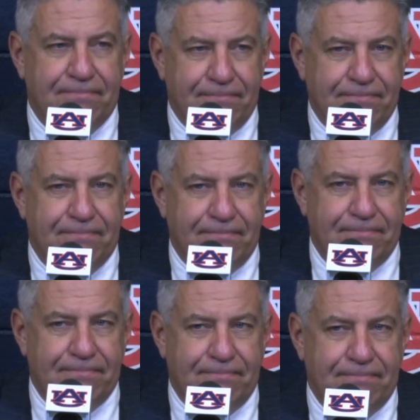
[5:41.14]
Everybody
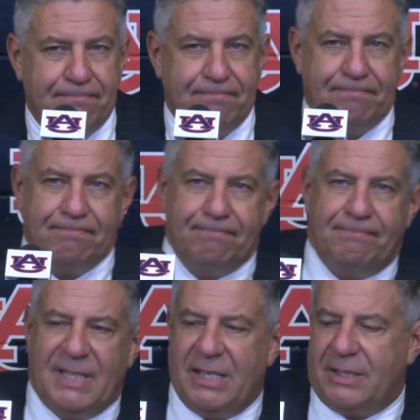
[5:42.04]
good?
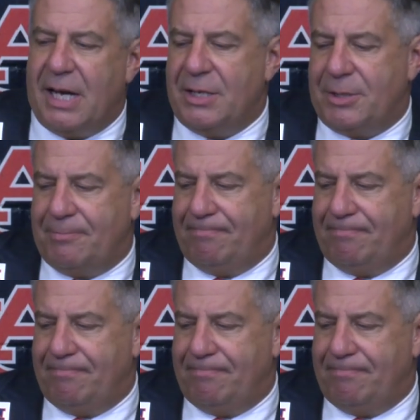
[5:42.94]
Thanks, guys.